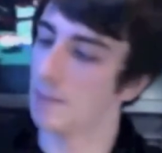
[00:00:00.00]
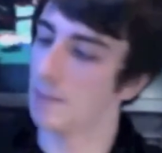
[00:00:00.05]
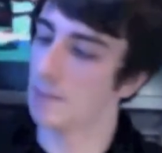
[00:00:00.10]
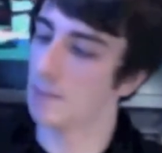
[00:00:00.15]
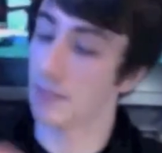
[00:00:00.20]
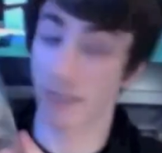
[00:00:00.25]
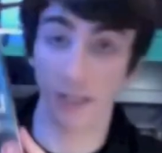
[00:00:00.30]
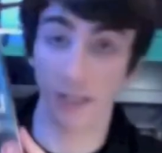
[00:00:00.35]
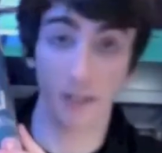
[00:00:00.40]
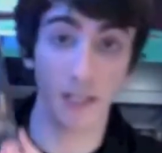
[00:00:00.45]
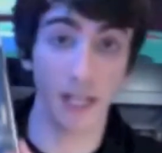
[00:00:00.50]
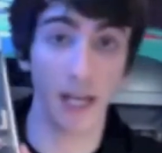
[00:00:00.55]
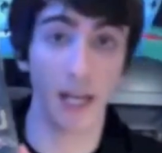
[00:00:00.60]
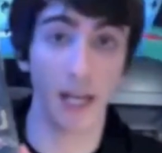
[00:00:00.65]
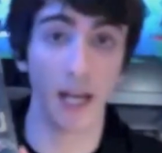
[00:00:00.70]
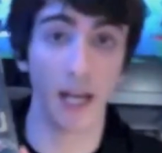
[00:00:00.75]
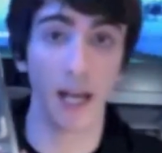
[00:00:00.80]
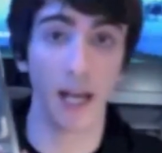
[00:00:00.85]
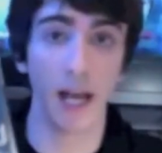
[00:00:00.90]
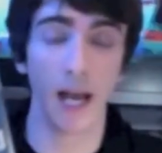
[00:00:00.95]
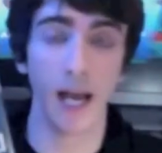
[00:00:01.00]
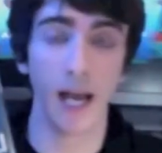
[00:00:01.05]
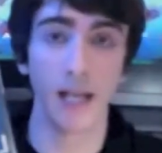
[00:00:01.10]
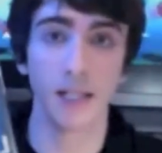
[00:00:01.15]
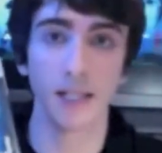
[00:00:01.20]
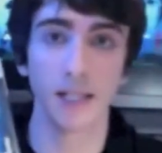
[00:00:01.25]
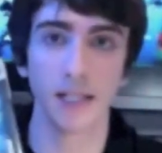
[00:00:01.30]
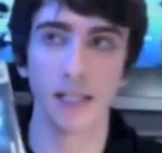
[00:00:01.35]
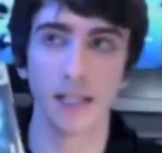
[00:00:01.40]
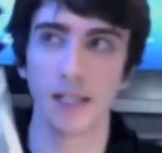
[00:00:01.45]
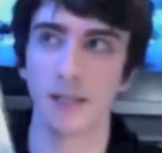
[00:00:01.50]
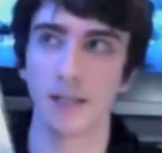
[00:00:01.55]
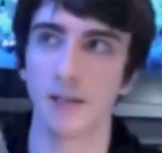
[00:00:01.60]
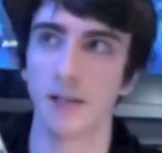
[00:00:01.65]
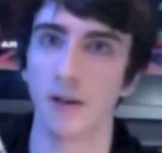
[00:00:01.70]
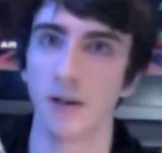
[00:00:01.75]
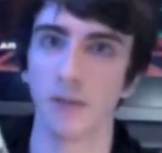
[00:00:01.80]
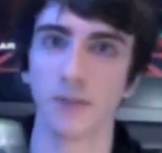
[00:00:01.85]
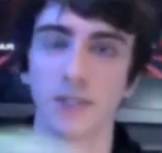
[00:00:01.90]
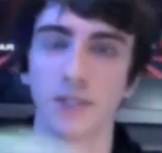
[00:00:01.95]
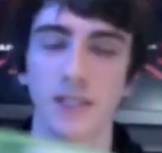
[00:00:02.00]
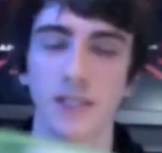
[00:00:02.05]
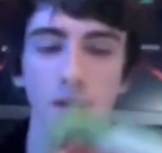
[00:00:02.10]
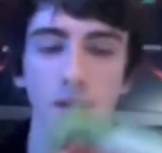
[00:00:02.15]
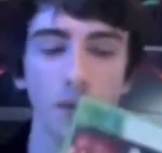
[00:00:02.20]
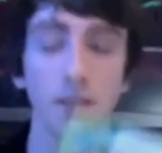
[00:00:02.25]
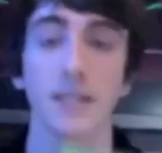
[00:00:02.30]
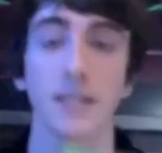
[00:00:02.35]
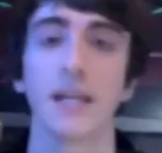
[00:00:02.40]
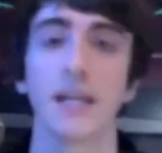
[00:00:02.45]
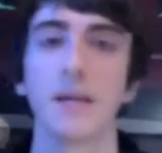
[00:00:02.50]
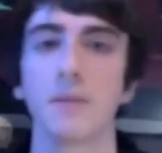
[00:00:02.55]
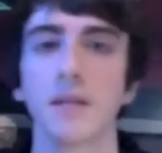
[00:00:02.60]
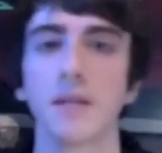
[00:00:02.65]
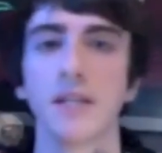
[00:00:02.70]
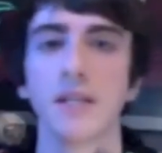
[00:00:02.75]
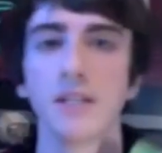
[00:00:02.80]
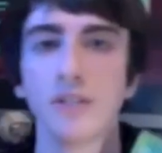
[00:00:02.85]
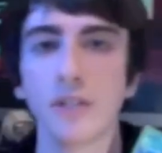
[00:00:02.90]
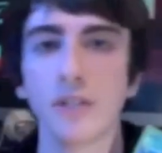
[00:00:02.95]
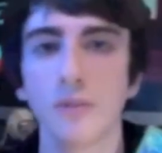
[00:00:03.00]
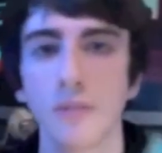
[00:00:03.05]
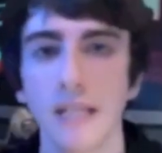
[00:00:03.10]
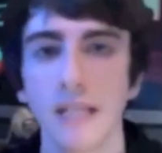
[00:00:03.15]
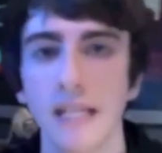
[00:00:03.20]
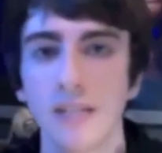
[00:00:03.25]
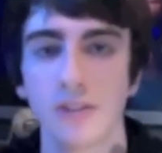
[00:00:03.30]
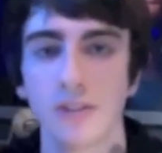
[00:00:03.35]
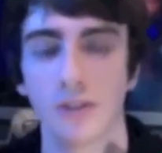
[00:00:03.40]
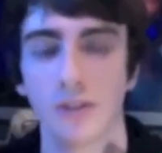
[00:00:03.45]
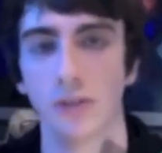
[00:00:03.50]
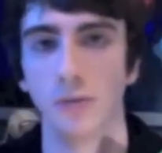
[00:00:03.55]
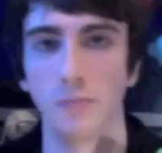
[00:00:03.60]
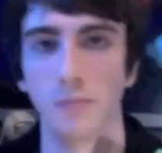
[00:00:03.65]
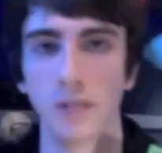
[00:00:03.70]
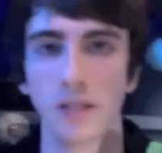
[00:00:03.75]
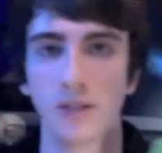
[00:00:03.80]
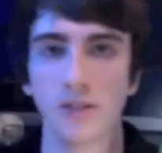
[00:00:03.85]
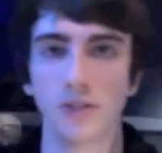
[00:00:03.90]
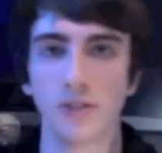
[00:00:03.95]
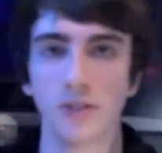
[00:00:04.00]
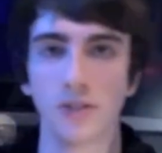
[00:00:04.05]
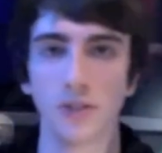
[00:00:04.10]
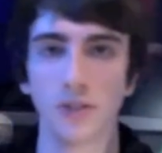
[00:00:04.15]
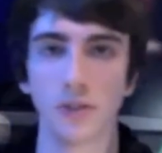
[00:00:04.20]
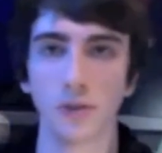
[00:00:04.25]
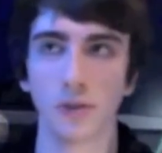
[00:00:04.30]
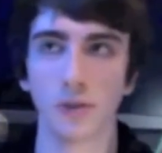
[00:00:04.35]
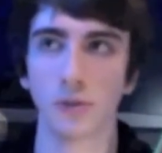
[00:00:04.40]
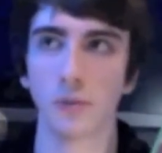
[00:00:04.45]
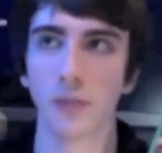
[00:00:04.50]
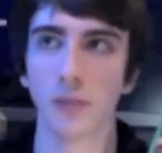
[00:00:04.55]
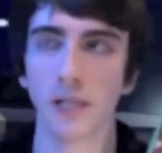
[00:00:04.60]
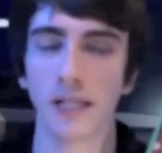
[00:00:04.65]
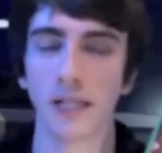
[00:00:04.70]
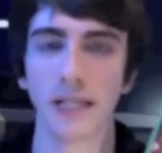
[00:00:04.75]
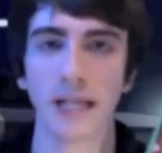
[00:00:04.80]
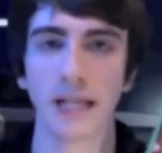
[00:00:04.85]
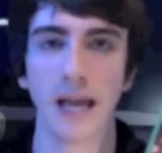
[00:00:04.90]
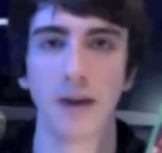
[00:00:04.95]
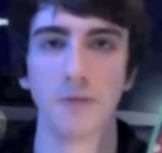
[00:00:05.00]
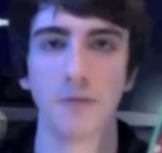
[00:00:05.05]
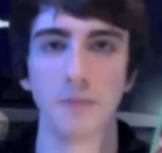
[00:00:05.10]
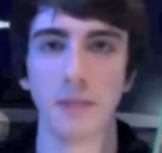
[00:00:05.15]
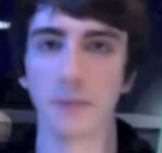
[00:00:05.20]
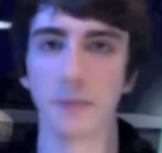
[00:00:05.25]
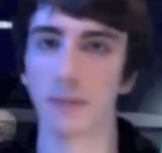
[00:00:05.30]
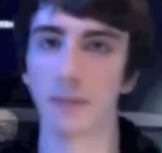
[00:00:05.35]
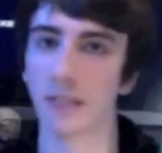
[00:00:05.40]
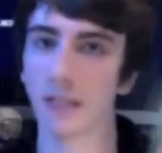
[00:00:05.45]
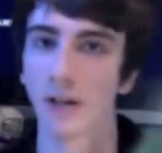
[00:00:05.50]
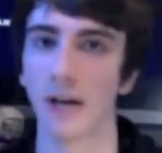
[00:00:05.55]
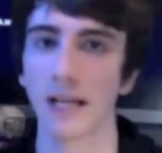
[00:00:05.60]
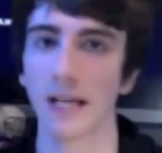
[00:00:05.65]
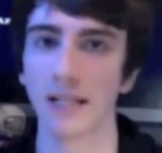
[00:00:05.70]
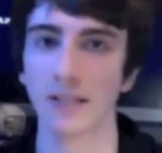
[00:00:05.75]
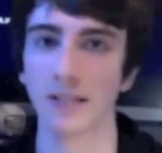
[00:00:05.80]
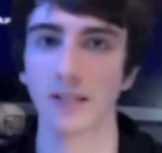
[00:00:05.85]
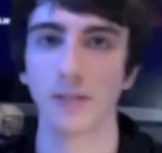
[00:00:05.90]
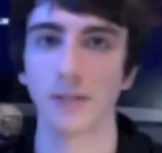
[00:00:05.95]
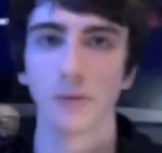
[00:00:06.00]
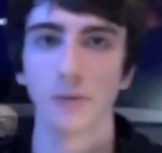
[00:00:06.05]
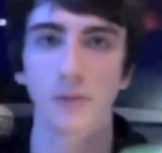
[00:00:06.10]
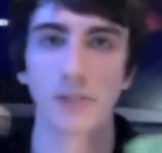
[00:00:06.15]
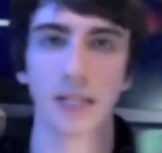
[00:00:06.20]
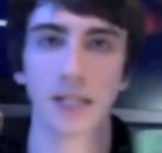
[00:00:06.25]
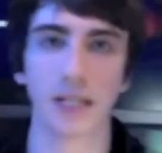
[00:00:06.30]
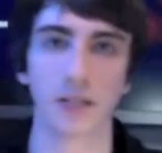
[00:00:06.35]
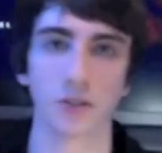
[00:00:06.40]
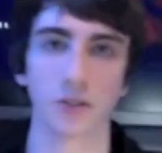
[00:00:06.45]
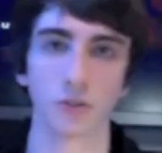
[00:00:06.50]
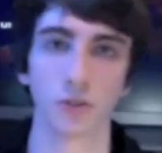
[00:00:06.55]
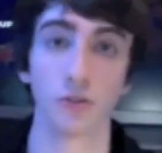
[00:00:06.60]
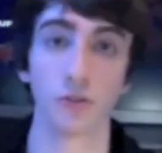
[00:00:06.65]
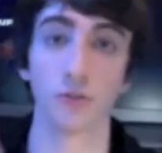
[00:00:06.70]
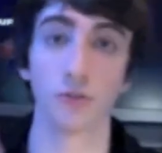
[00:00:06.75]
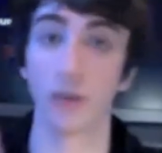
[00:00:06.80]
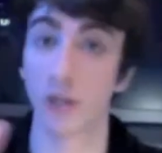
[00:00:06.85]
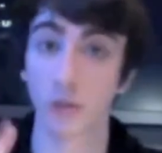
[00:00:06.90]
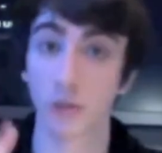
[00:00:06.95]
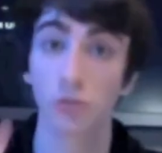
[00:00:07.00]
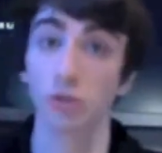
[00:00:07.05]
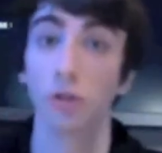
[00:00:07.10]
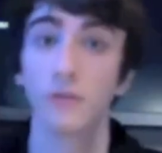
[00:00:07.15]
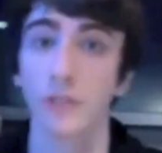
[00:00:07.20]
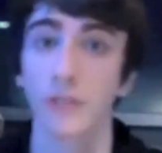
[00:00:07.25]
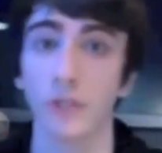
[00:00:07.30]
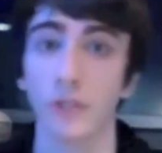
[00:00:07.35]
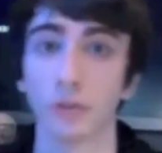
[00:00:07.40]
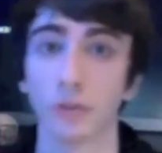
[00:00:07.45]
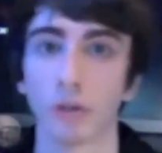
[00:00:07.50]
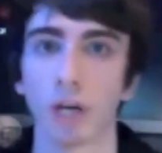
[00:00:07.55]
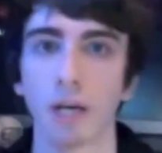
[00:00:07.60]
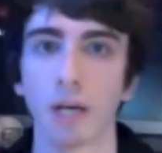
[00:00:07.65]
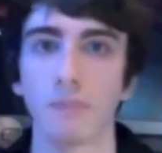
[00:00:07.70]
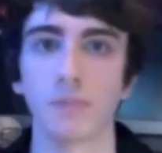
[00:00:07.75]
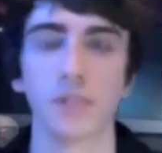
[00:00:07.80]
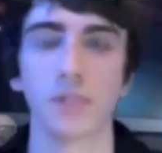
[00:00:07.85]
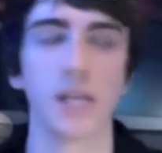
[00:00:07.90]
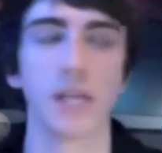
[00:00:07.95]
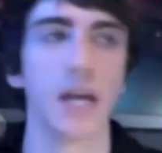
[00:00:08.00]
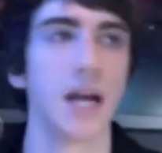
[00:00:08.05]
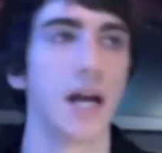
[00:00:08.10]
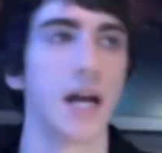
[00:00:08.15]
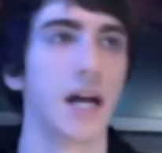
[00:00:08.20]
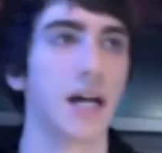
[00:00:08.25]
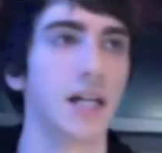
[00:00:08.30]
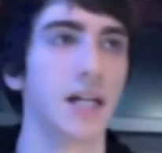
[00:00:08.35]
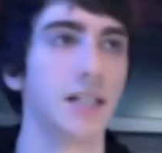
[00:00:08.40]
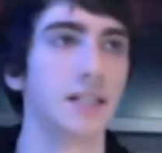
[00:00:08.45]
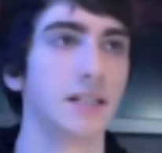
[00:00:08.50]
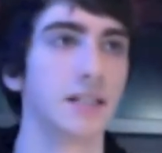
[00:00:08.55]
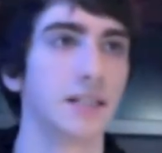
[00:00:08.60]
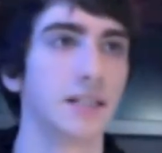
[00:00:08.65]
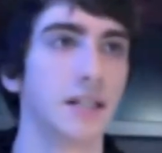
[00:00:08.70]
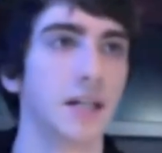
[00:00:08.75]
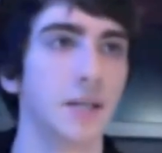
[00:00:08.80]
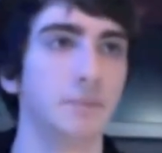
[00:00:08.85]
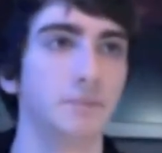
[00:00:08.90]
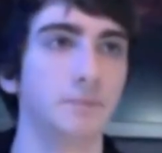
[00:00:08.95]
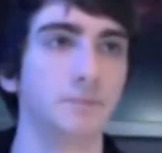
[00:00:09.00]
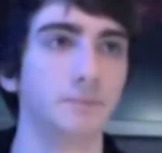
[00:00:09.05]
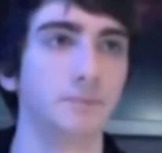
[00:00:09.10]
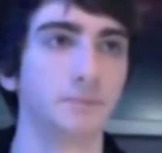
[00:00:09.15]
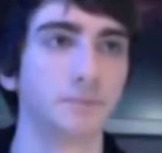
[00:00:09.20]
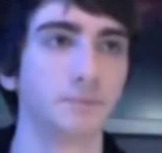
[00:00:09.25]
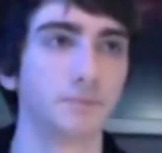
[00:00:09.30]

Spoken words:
So yeah, and obviously with a game like this you need to, because you're working out if people are lying to you or telling the truth as you're solving crimes, and the